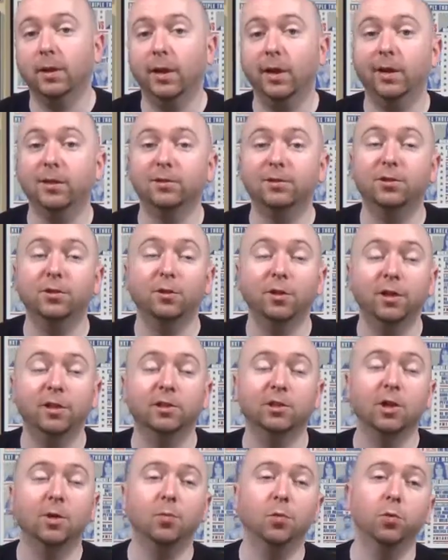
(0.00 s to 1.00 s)
as the
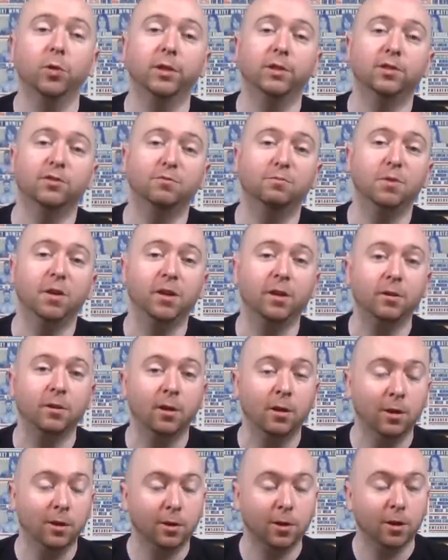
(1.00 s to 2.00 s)
last couple weeks have been,
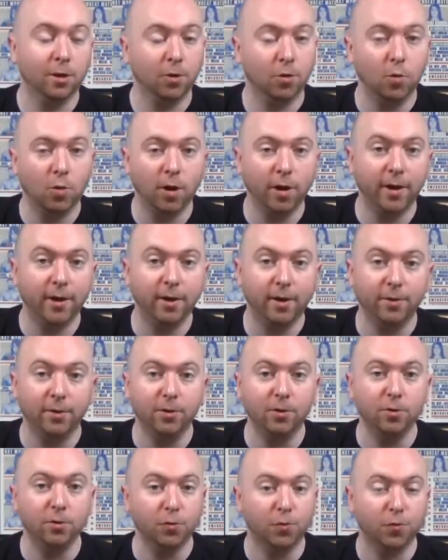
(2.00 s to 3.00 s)
kind of quiet on
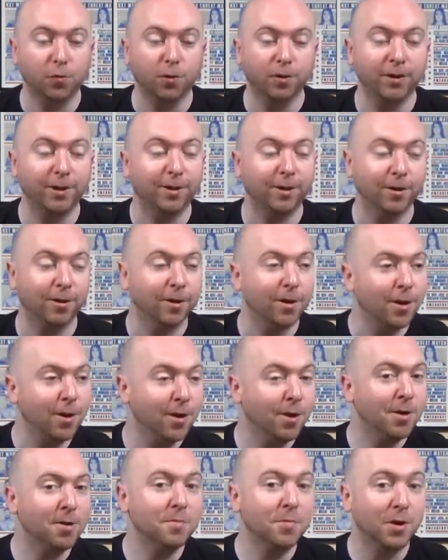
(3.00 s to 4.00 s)
the news front here,
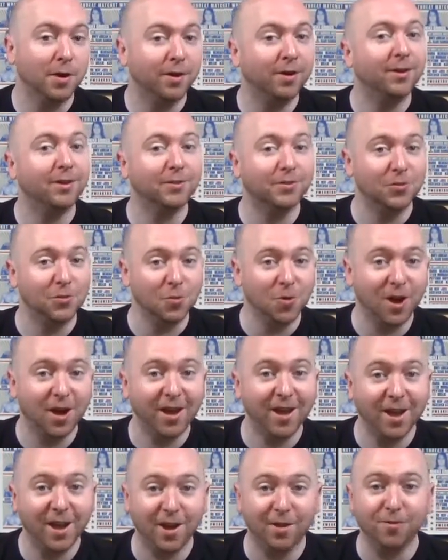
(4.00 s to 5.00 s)
but do I
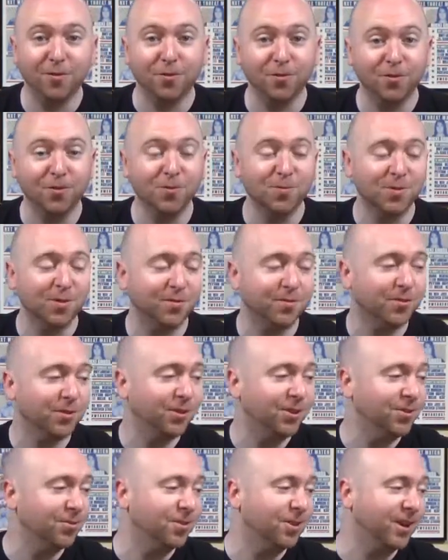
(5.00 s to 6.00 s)
have a rumor for
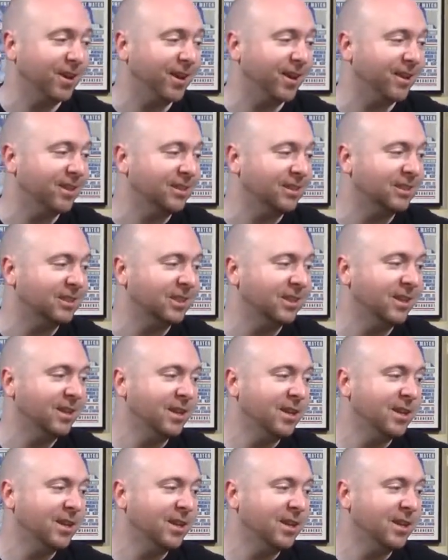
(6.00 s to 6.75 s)
you guys?